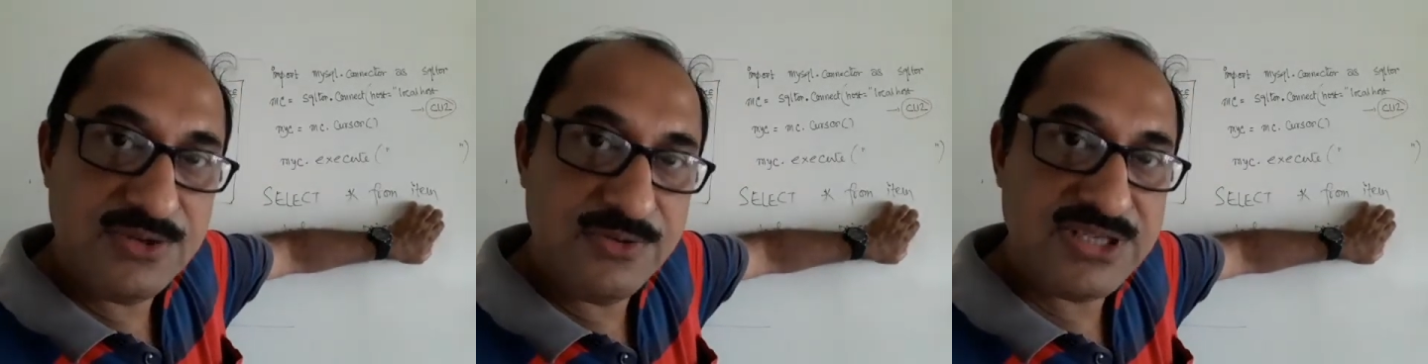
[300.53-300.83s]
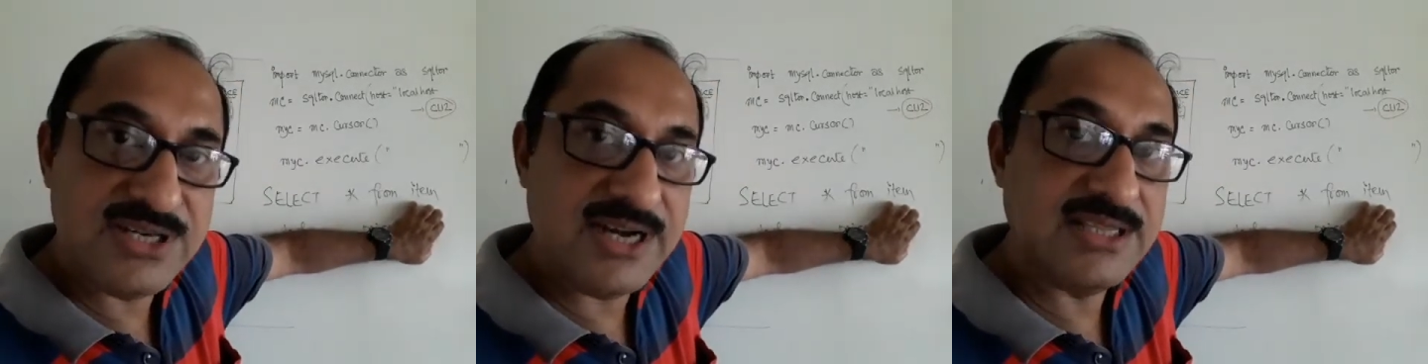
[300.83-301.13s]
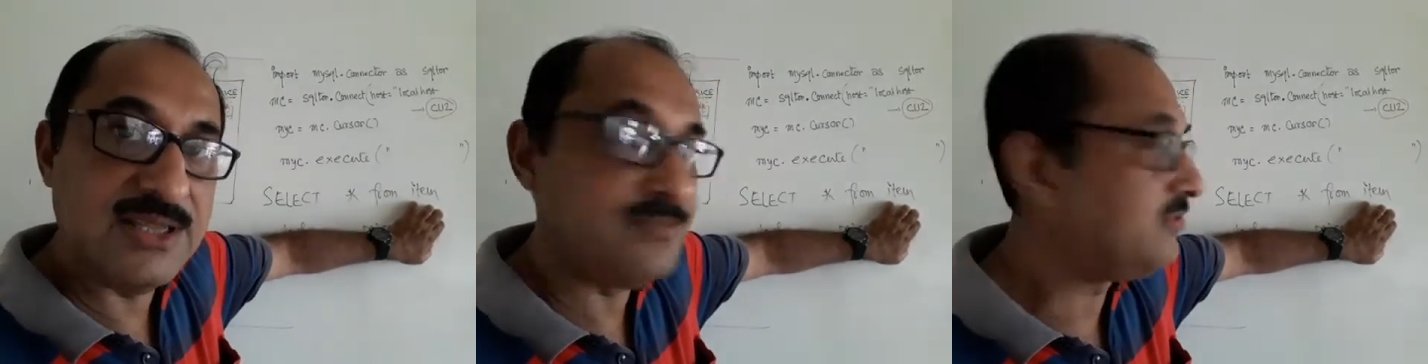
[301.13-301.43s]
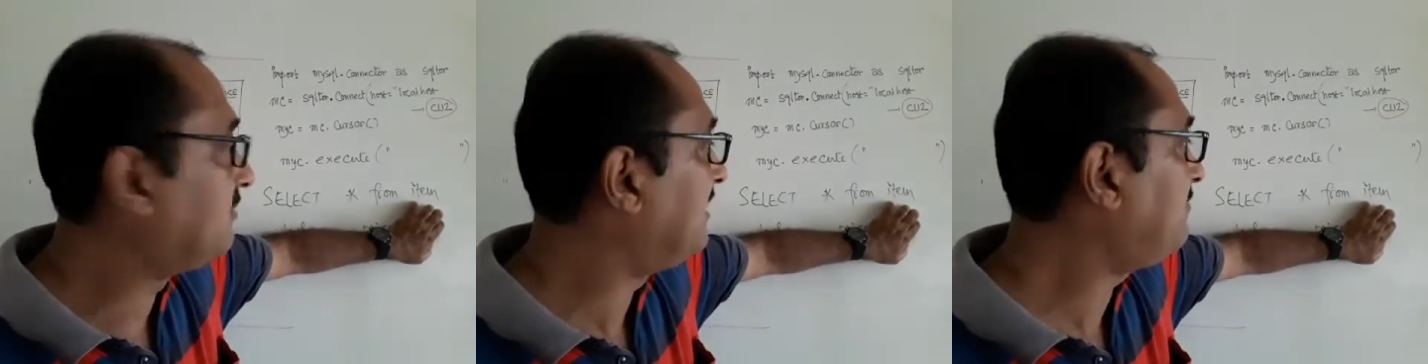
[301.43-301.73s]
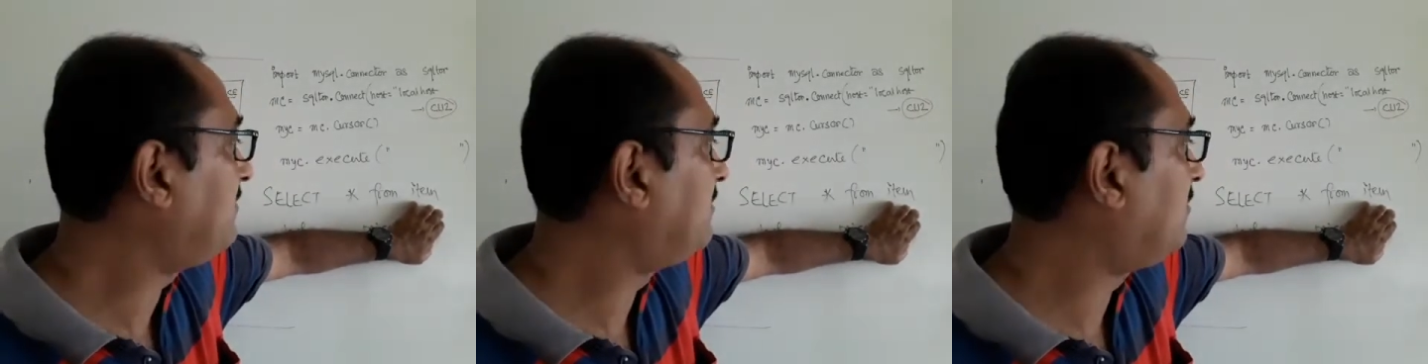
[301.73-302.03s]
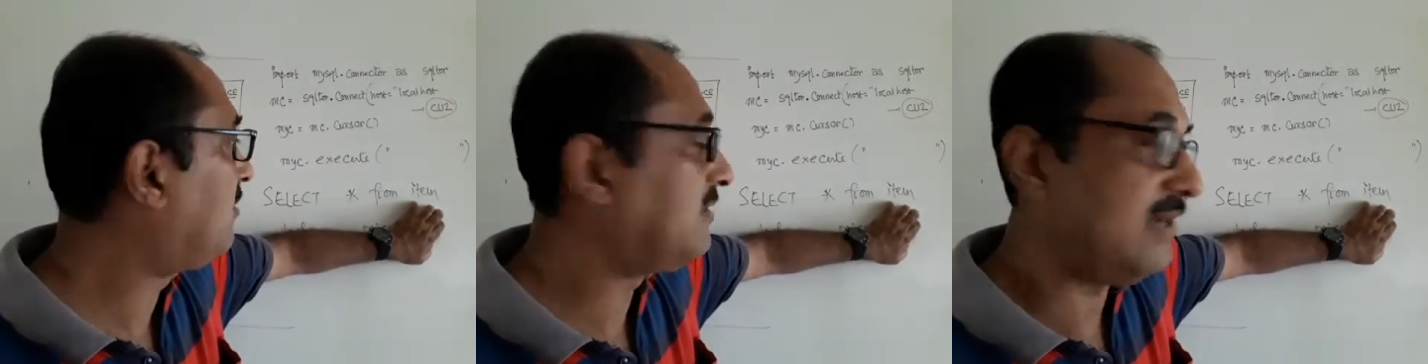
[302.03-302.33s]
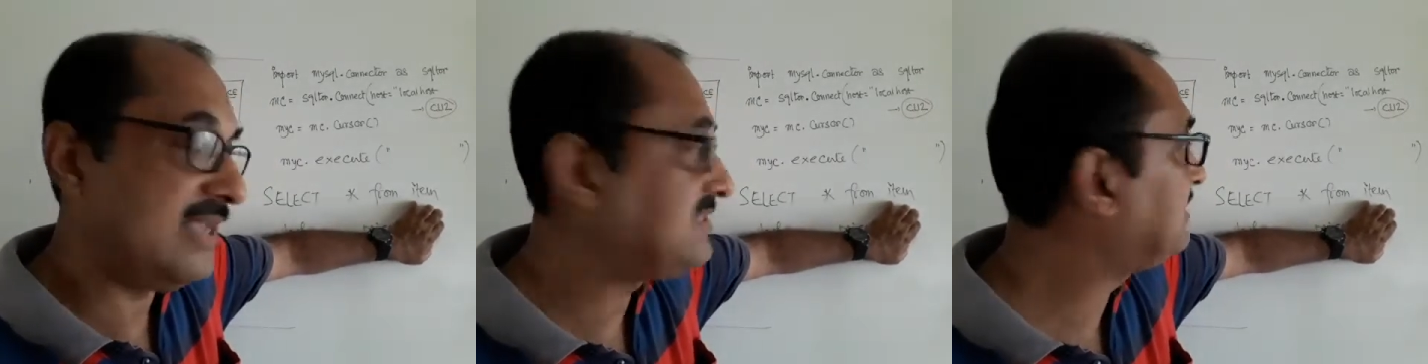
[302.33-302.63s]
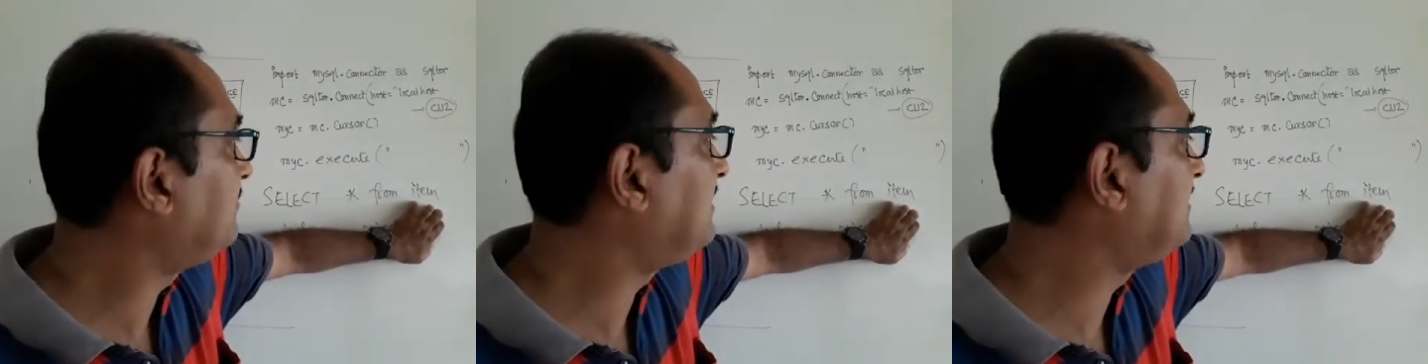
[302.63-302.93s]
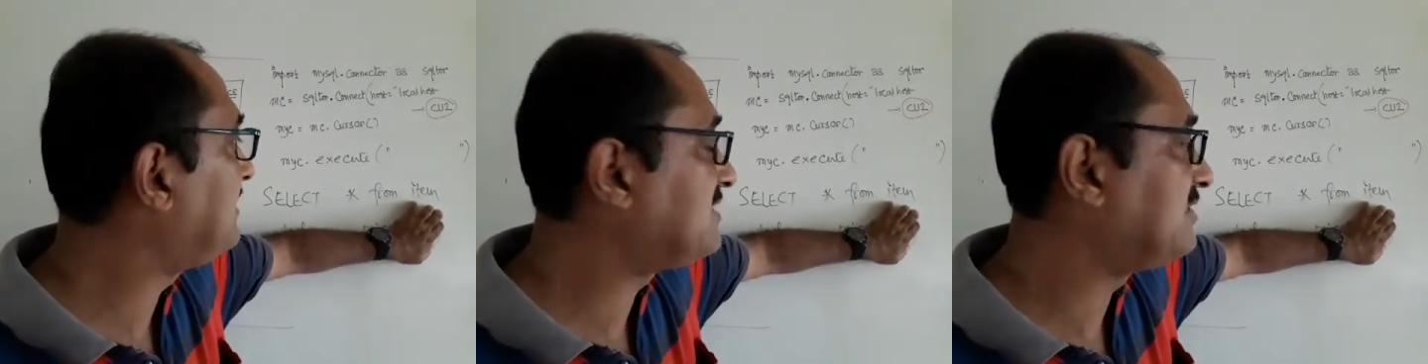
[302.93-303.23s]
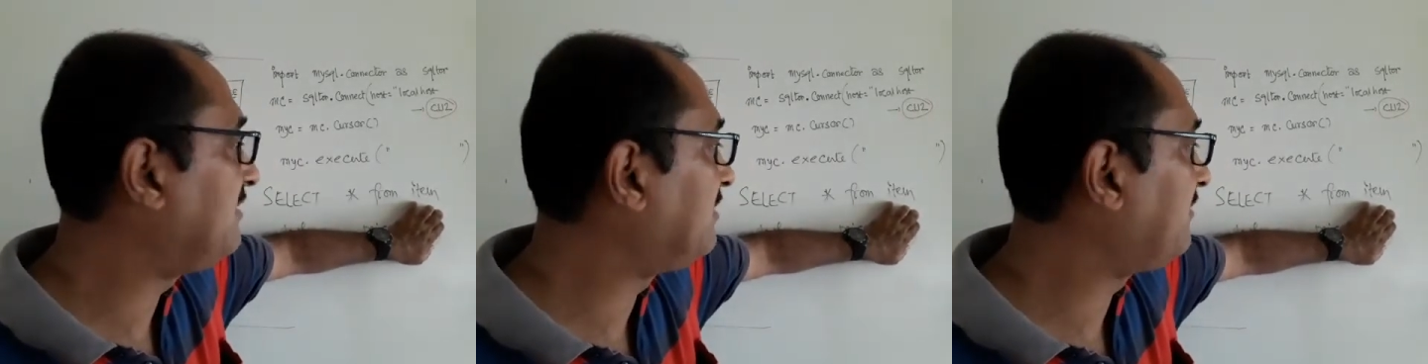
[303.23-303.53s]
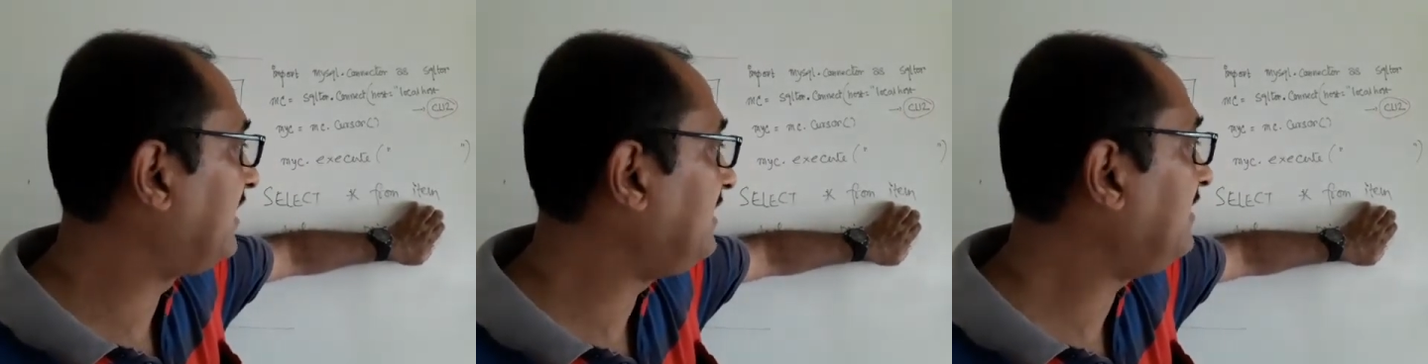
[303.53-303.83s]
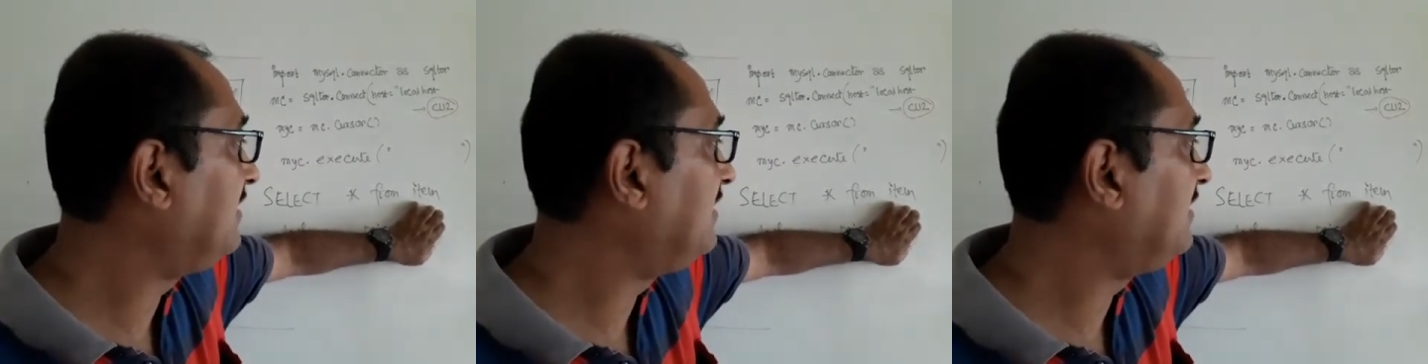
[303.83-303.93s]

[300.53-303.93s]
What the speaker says: who is running the program or executing the SQL query.